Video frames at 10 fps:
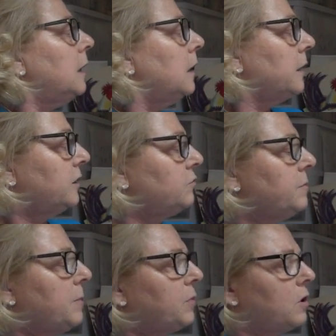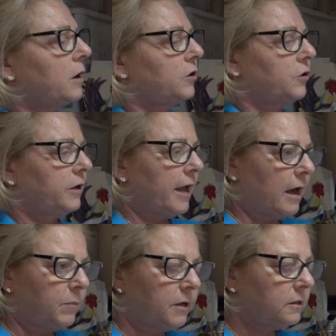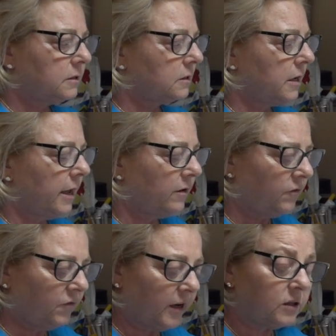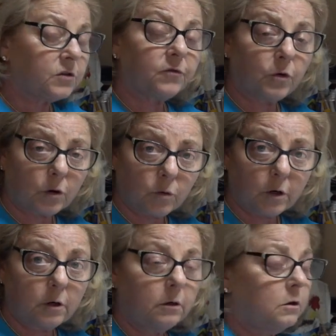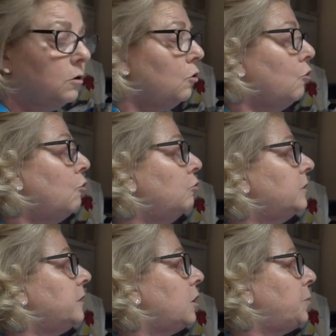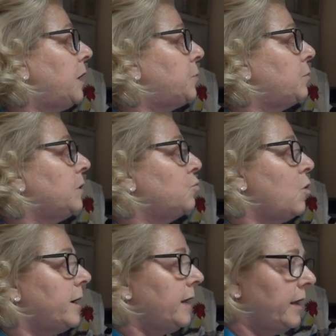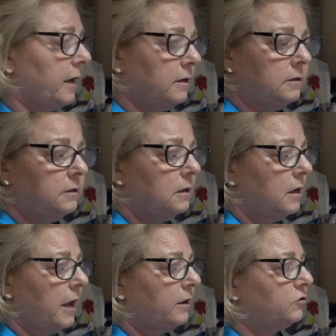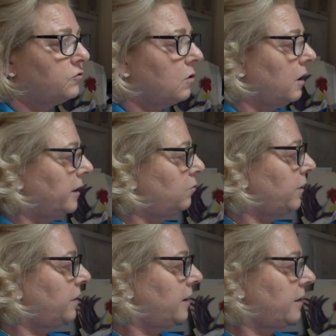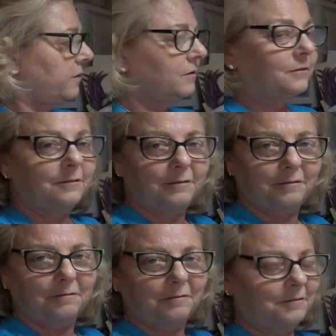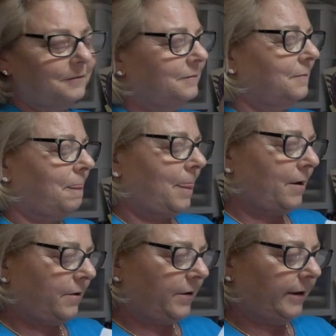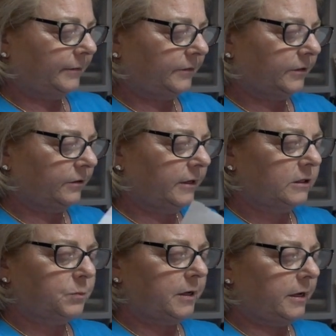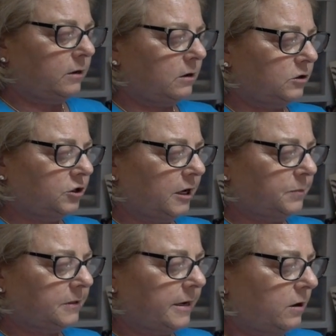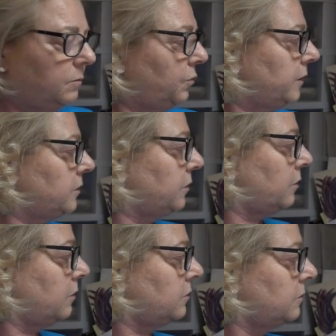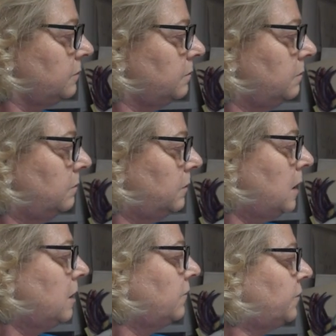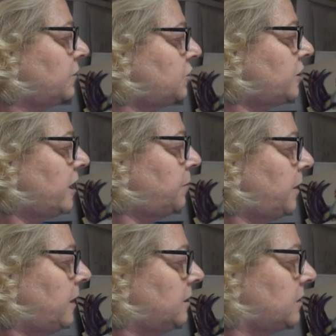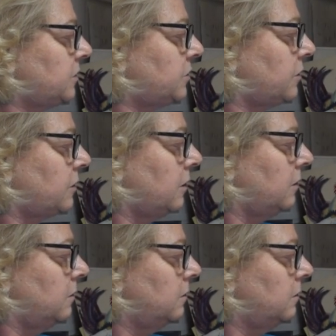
Let's remember our good habits and face forward, holding our paper with one hand and drawing with the other. All right, so let's begin our shapes now, boys and girls. First shape is a circle.